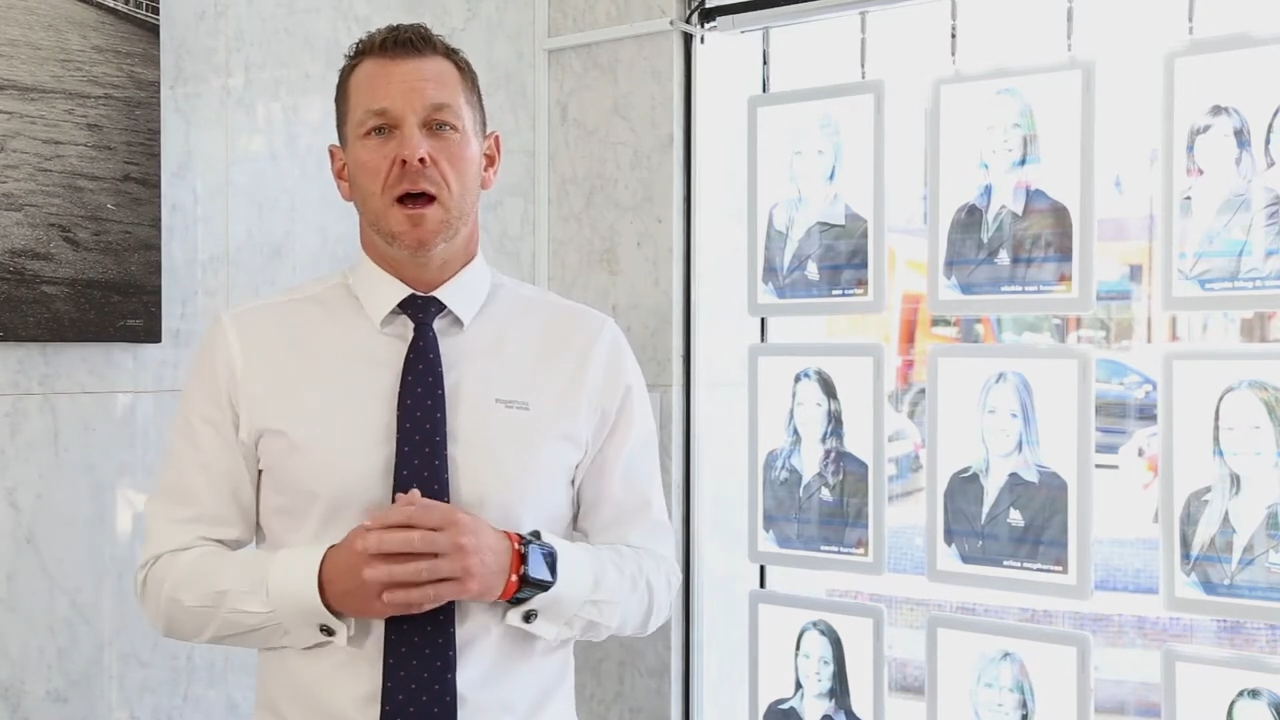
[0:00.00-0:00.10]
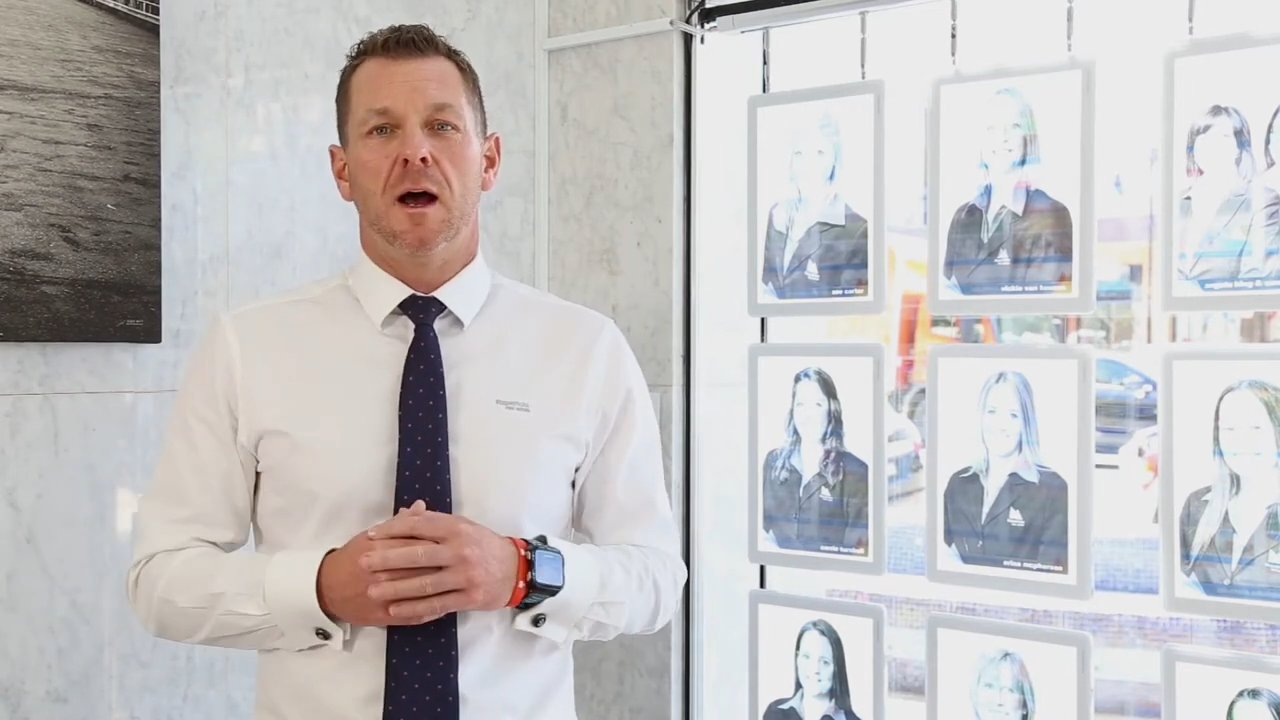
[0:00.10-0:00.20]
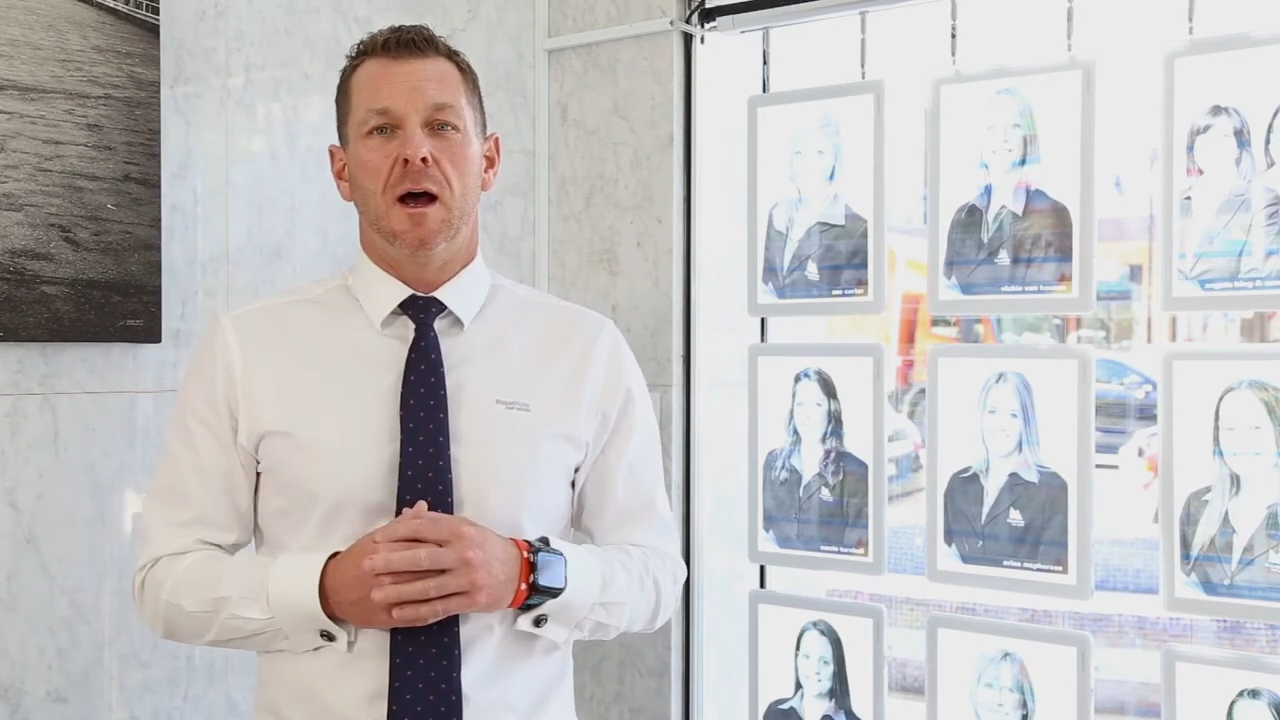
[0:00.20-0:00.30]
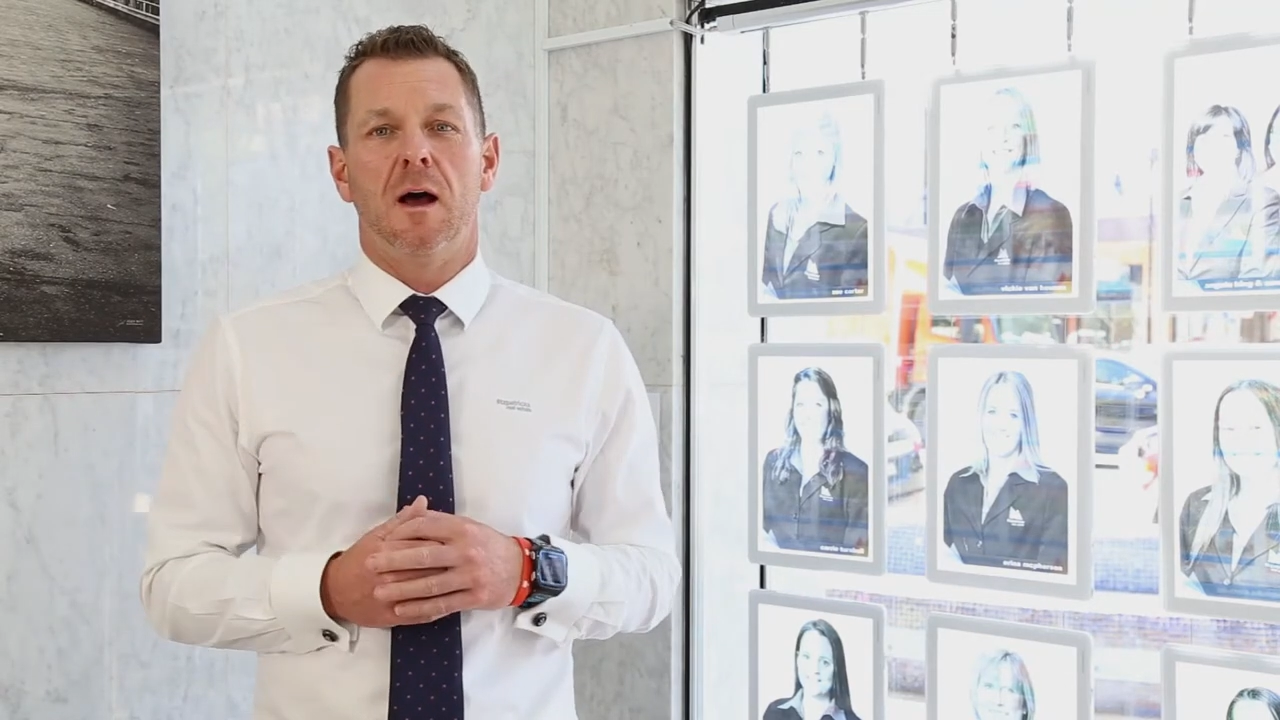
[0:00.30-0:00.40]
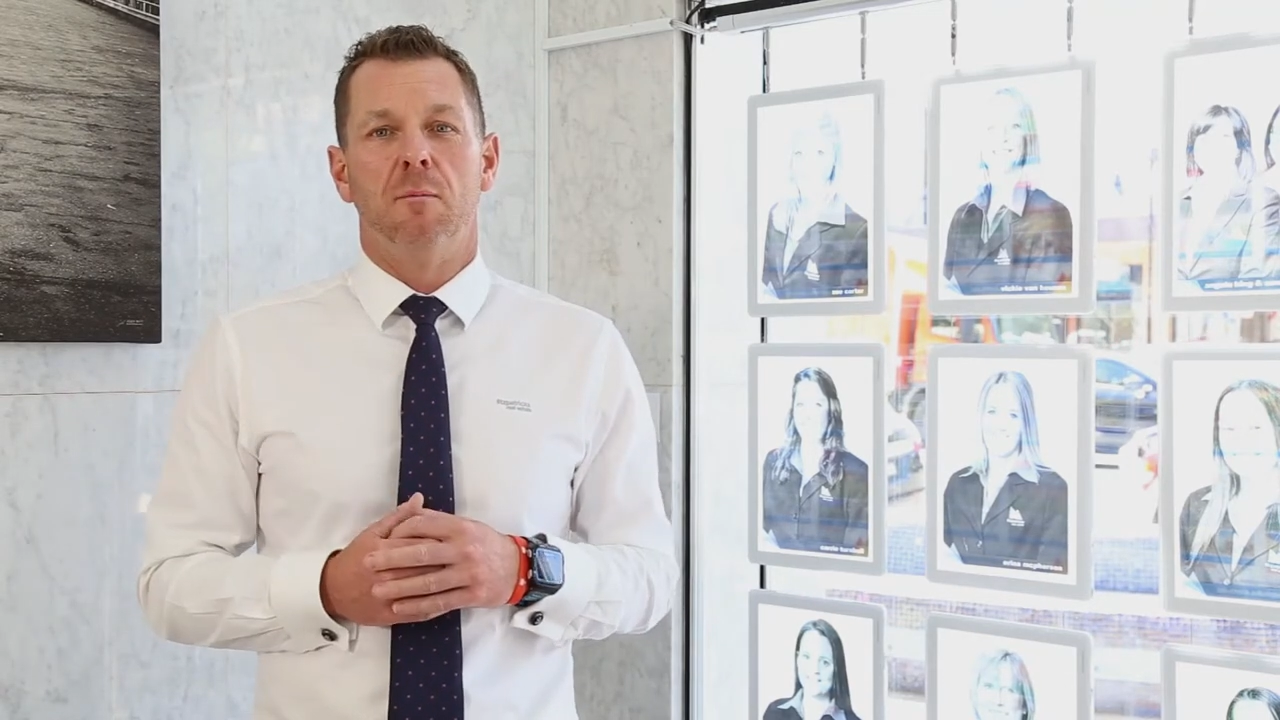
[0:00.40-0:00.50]

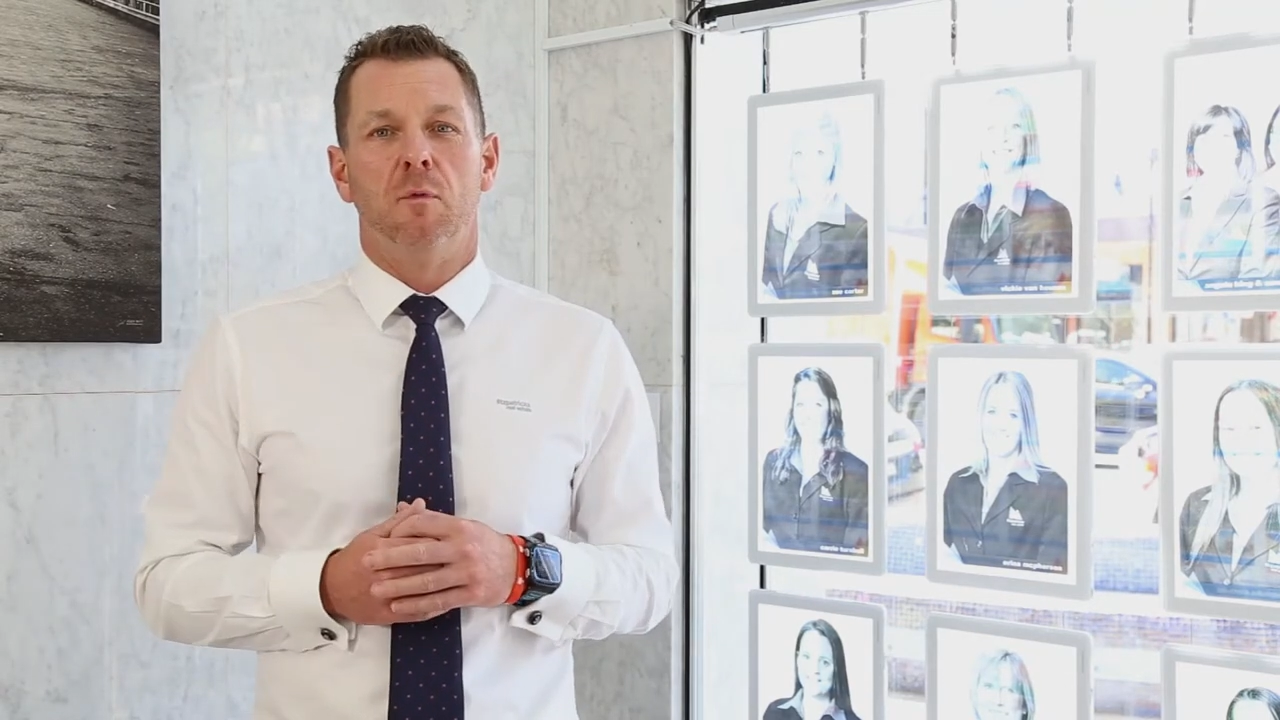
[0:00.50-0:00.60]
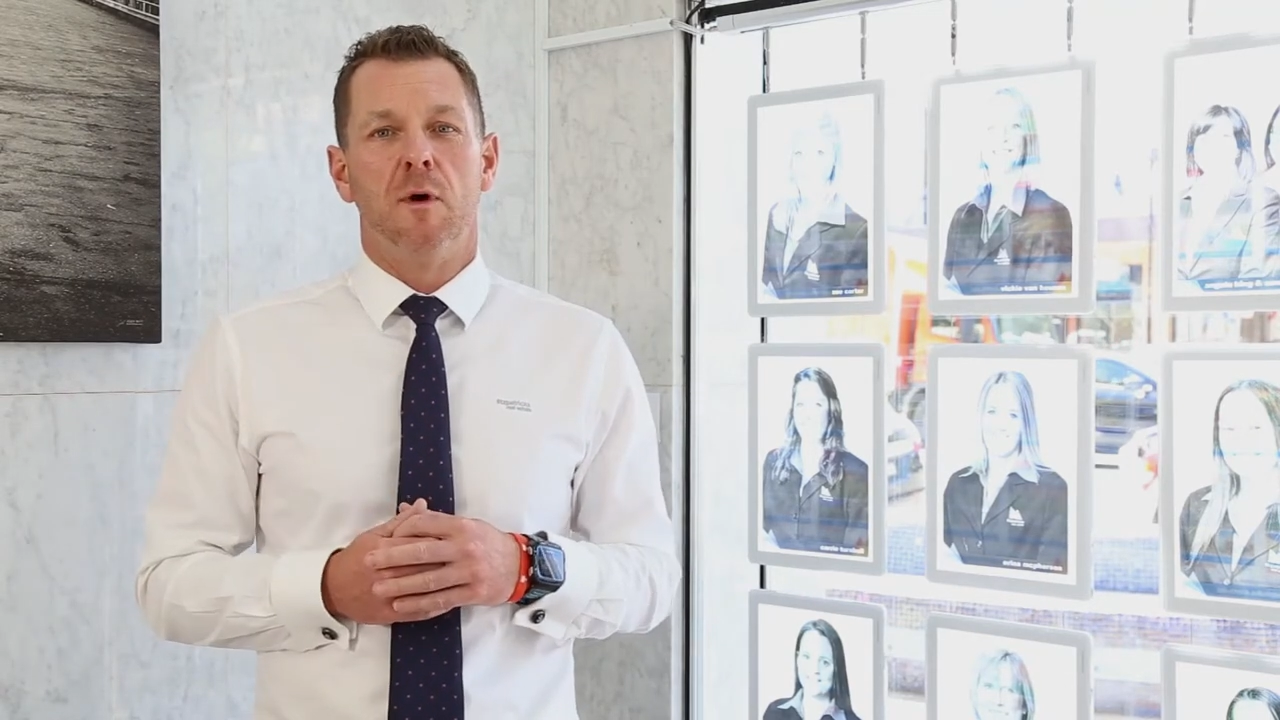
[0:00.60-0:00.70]
Uh,